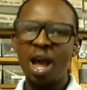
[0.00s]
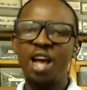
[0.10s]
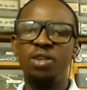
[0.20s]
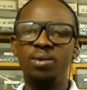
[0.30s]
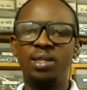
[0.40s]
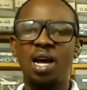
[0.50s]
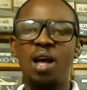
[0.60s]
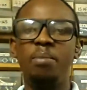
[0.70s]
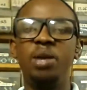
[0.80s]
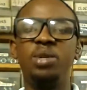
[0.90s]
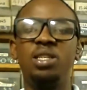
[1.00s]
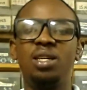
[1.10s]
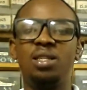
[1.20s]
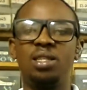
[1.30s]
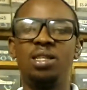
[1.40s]
A user may
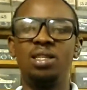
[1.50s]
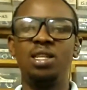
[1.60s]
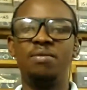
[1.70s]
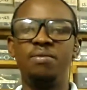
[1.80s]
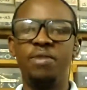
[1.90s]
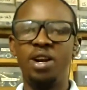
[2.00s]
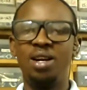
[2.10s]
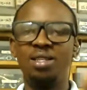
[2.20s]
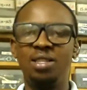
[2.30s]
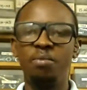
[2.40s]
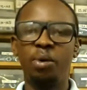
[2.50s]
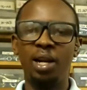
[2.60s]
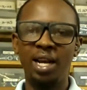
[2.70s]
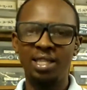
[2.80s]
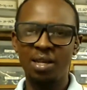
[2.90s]
recharge the system via a simple
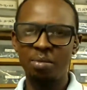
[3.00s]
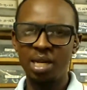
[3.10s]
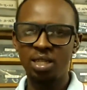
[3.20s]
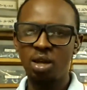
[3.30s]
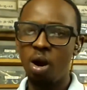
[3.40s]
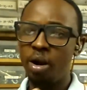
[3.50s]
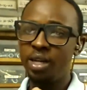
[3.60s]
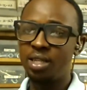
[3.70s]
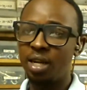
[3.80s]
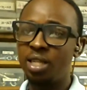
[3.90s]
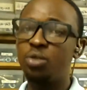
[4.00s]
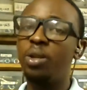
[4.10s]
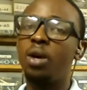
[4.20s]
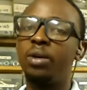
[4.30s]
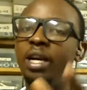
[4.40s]
SMS or internet
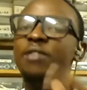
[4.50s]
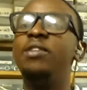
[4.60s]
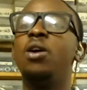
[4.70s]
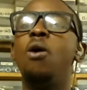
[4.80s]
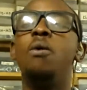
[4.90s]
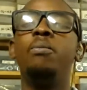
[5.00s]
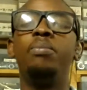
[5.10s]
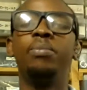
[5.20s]
without leaving home.